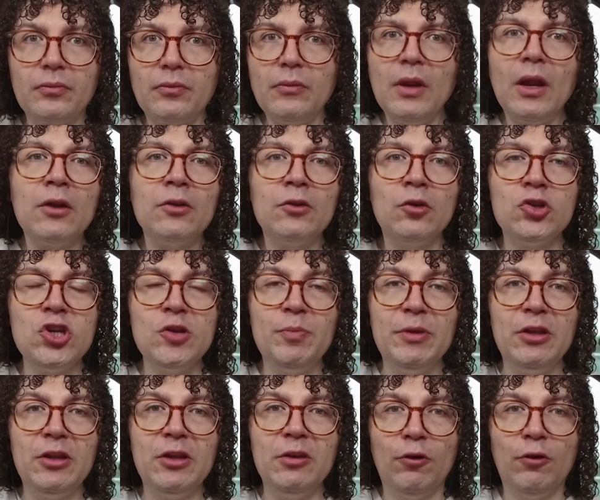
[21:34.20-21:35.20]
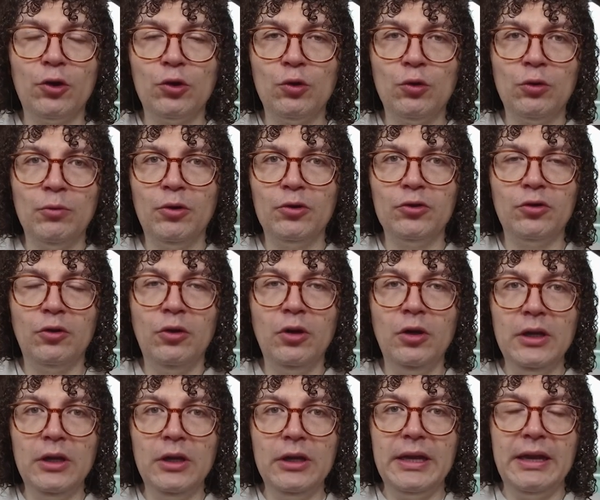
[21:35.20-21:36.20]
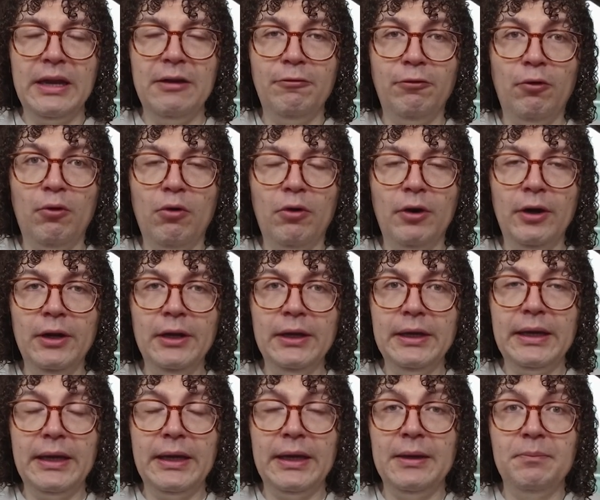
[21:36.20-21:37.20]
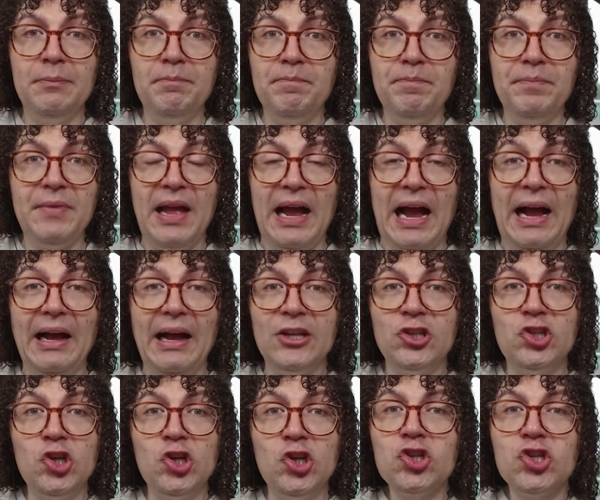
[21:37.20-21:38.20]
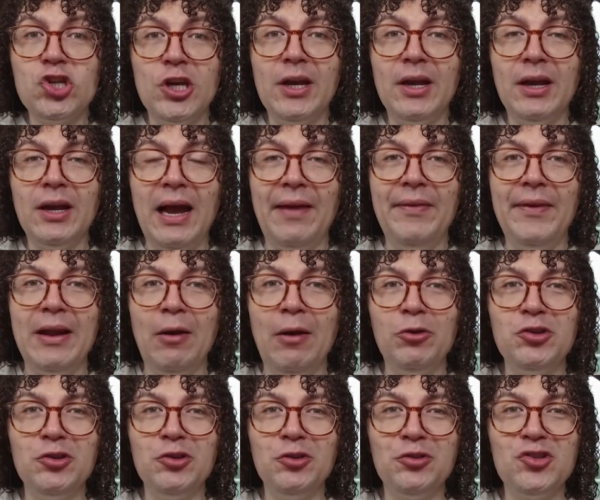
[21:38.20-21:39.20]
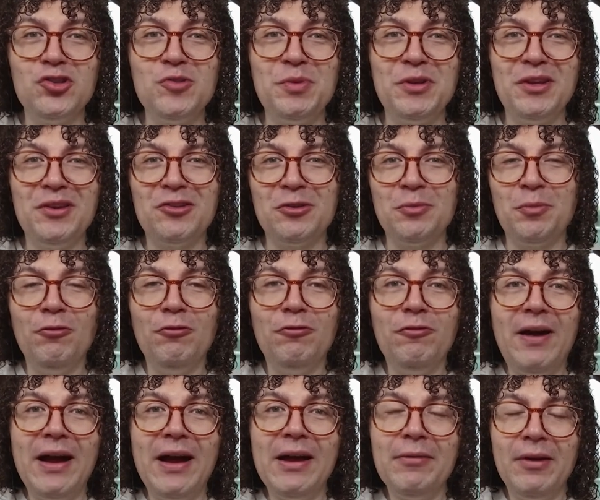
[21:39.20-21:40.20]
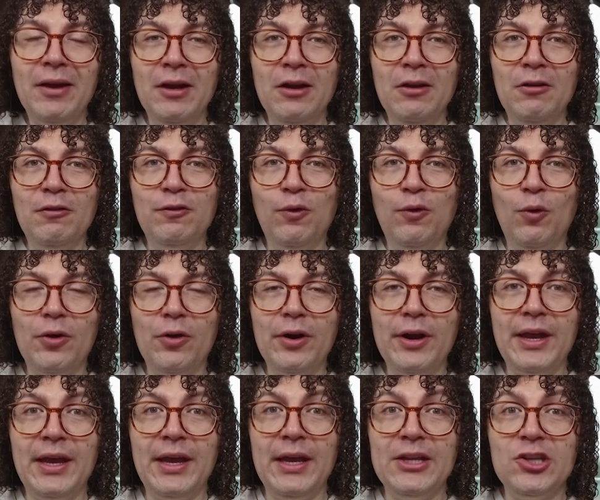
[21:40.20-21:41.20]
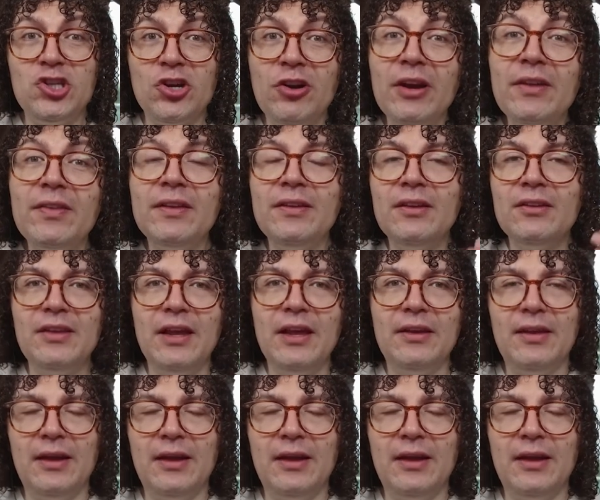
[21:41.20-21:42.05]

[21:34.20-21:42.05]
GPT-4 Turbo, so for judging, and then I will use GPT 3.5 for generating this data.